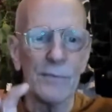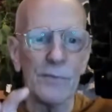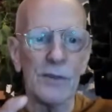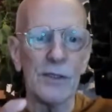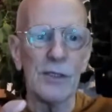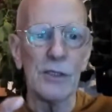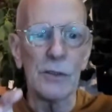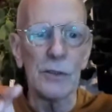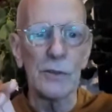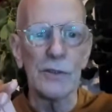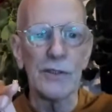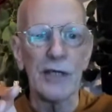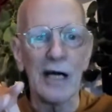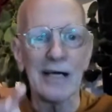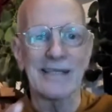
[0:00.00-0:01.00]

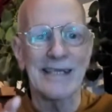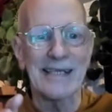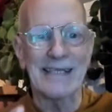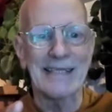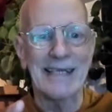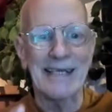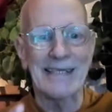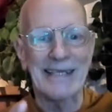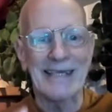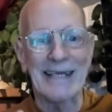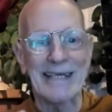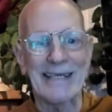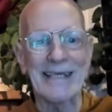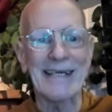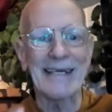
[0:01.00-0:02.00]

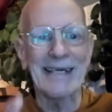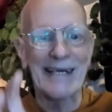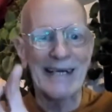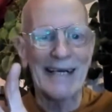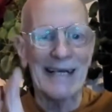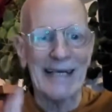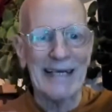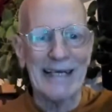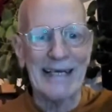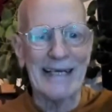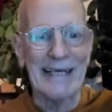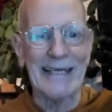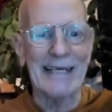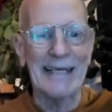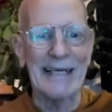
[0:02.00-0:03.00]
narcissistically
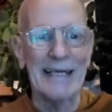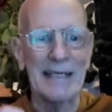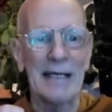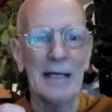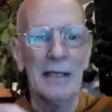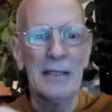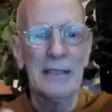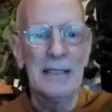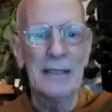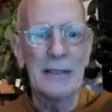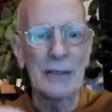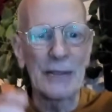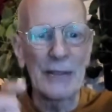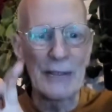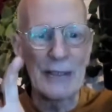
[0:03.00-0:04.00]
clinging
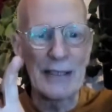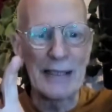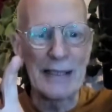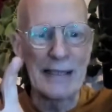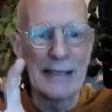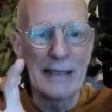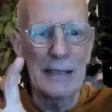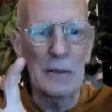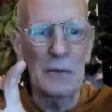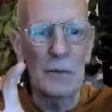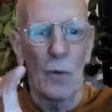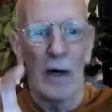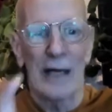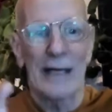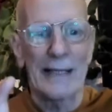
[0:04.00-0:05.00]
or
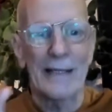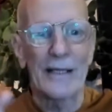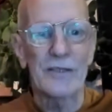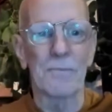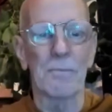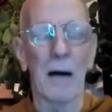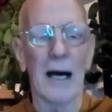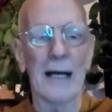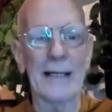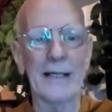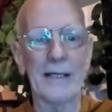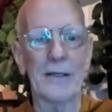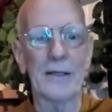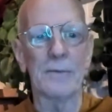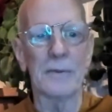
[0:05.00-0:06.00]
wanting this
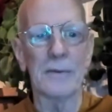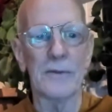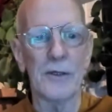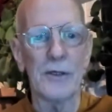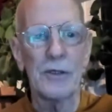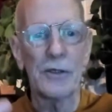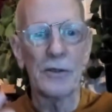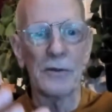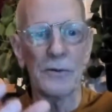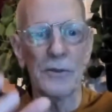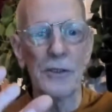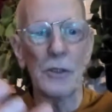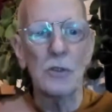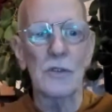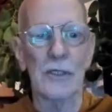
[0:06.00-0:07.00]
body to
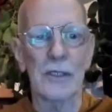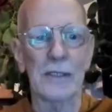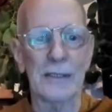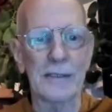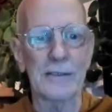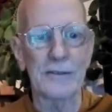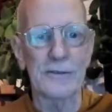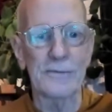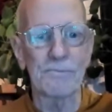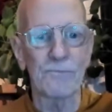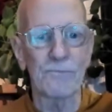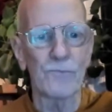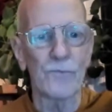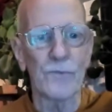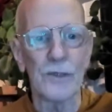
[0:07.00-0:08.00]
use it as
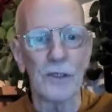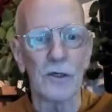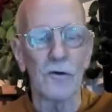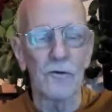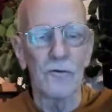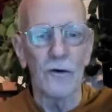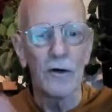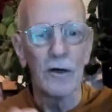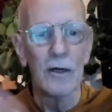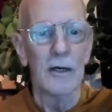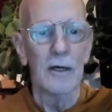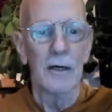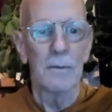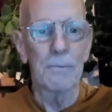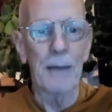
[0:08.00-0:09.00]
for
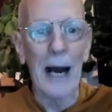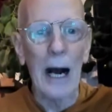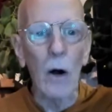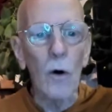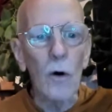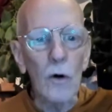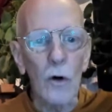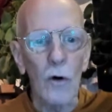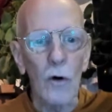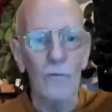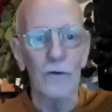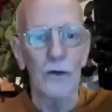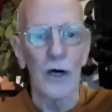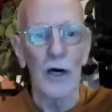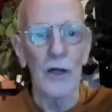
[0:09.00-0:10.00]
power
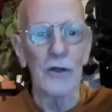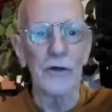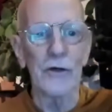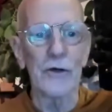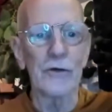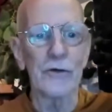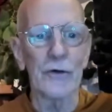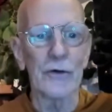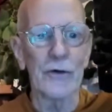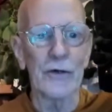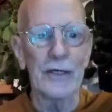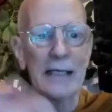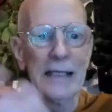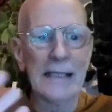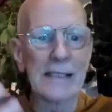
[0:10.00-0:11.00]
over others,
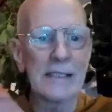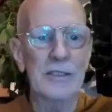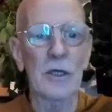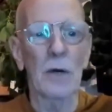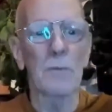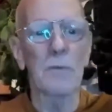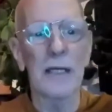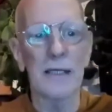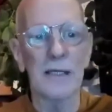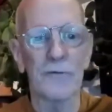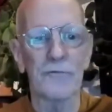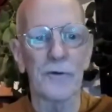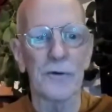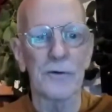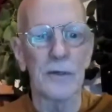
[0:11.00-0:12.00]
or so many
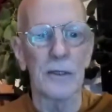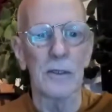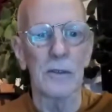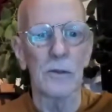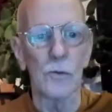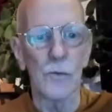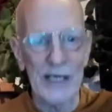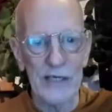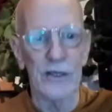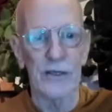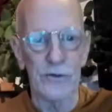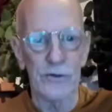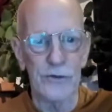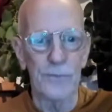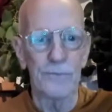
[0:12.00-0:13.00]
different
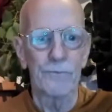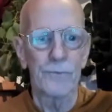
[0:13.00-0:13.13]
reasons.